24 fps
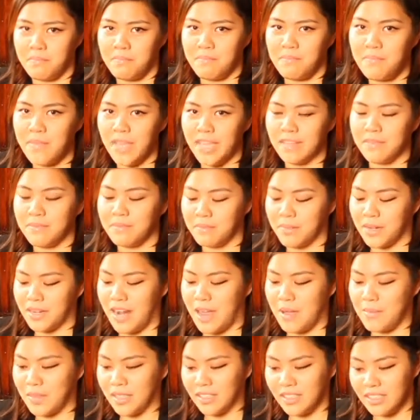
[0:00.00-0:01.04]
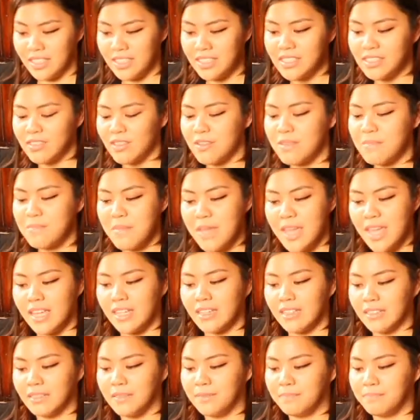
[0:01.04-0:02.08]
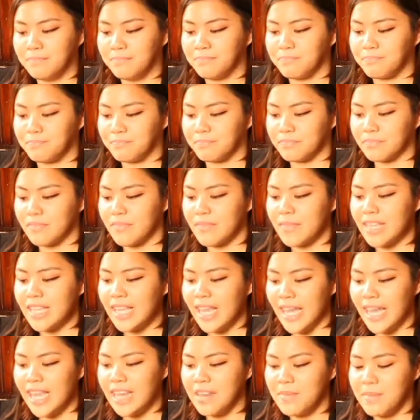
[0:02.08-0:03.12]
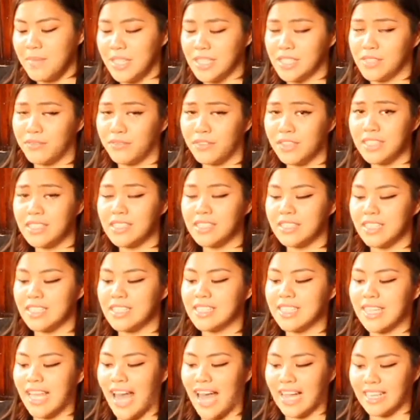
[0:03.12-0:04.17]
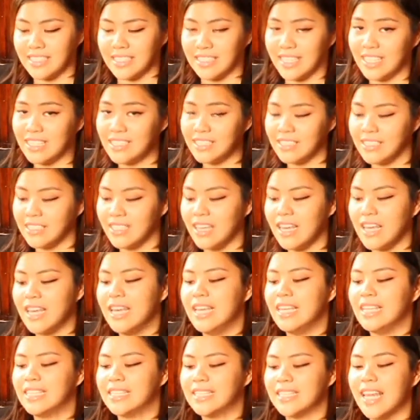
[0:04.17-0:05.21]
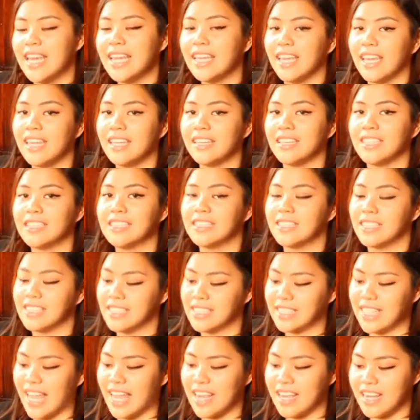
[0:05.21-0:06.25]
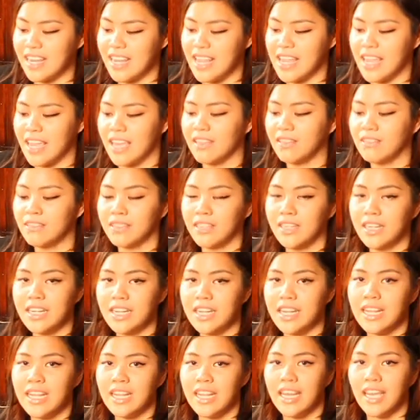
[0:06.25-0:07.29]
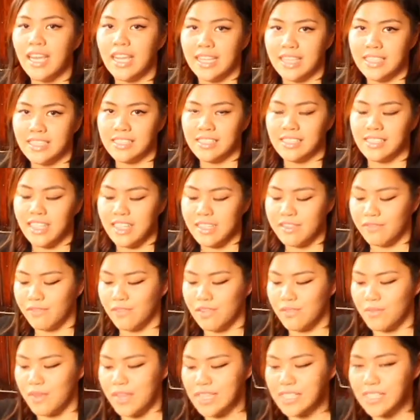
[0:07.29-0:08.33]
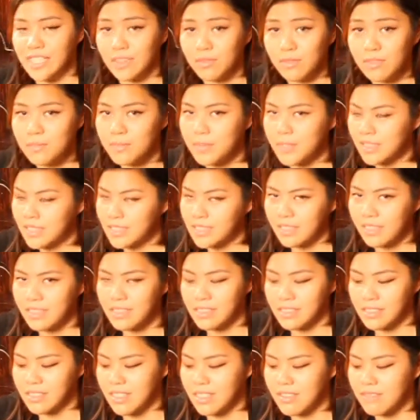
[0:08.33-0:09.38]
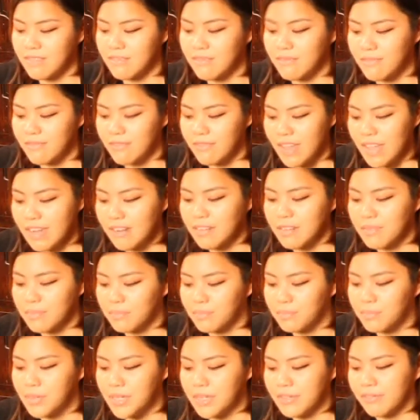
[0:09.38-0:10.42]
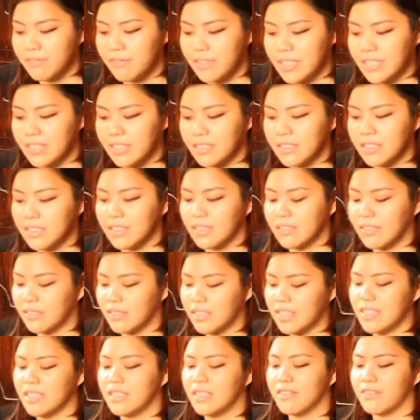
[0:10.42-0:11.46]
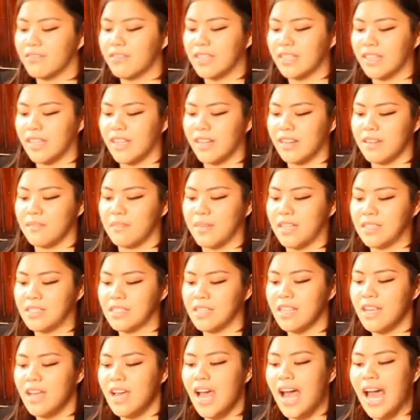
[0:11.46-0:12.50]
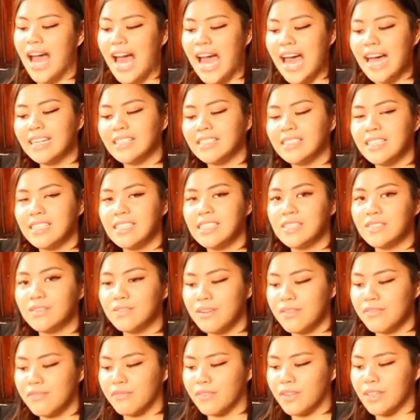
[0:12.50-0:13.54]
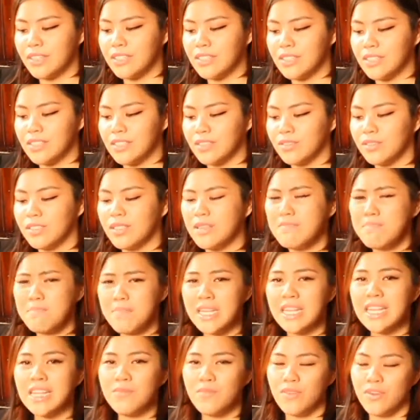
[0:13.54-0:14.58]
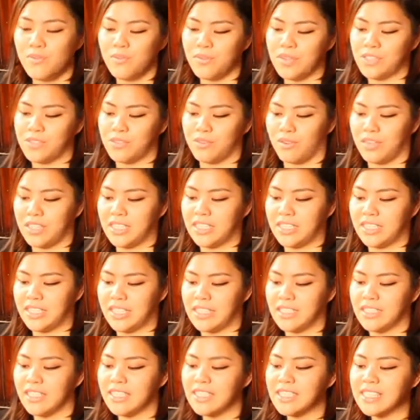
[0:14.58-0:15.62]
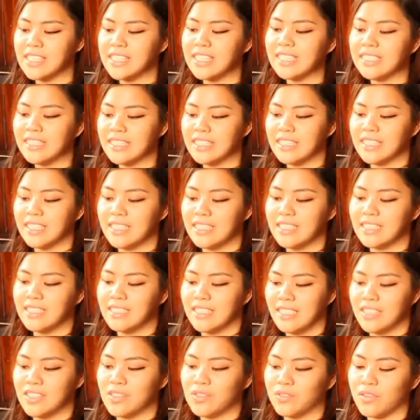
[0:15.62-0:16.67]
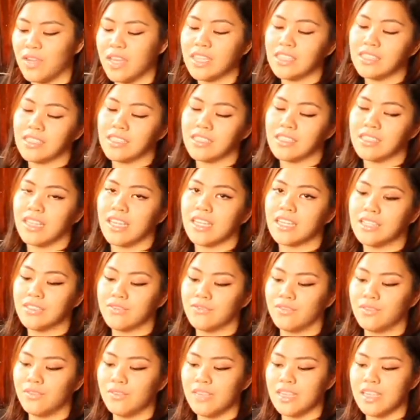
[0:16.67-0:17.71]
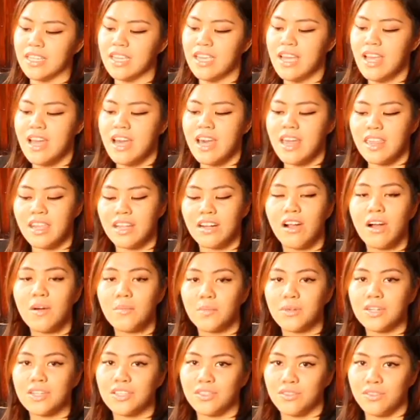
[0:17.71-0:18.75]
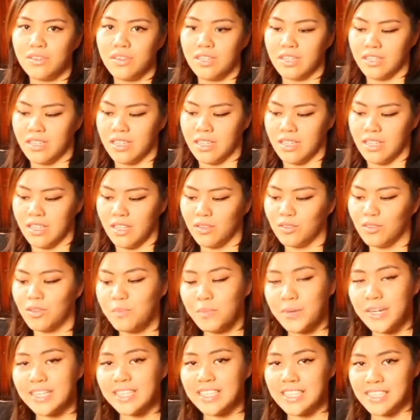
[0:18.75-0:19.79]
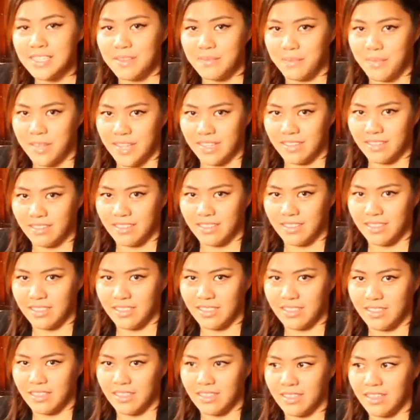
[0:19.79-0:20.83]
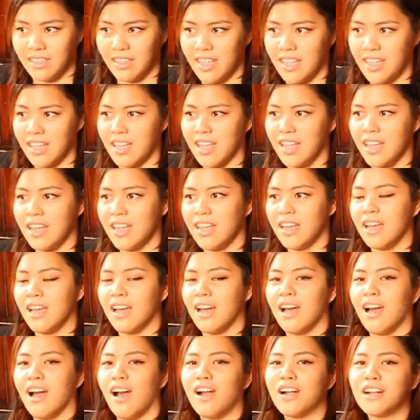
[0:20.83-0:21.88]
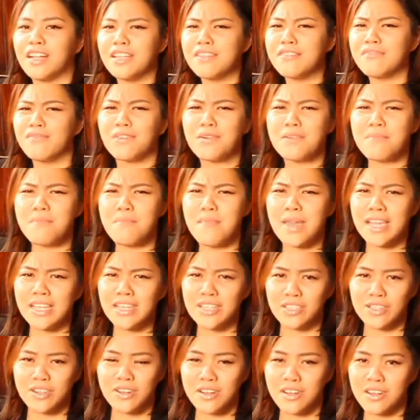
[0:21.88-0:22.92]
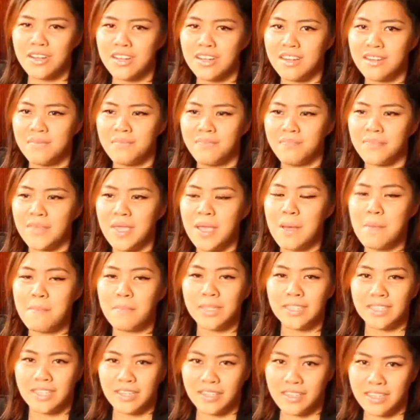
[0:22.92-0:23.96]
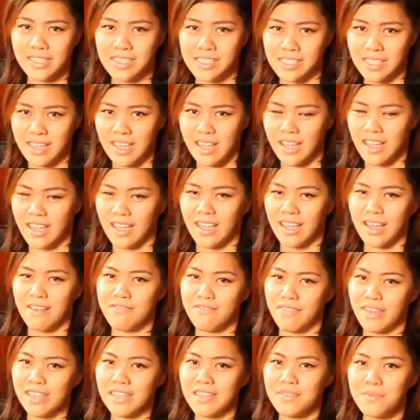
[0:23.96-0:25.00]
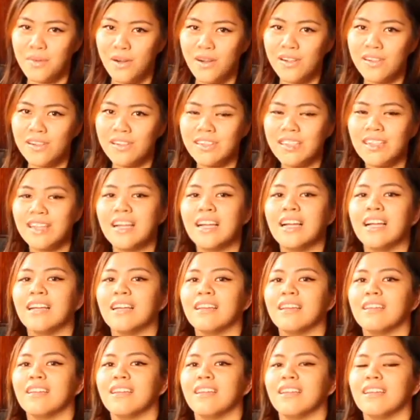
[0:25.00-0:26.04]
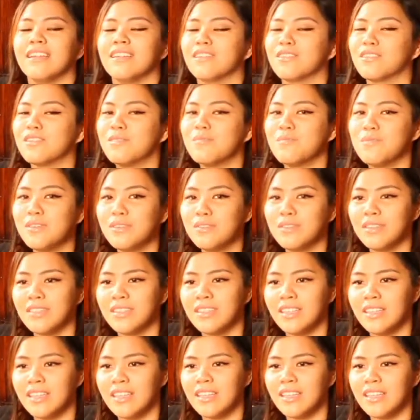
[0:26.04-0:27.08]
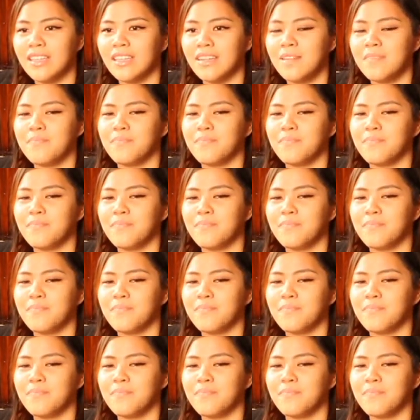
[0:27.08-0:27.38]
parameters or main elements. First is the access, second is the standing, and third is the influence. I will be discussing very briefly the three different elements. Access refers to the minimum resources that citizens needs to exercise fully their opportunity to participate. Okay. Are information materials available in the community?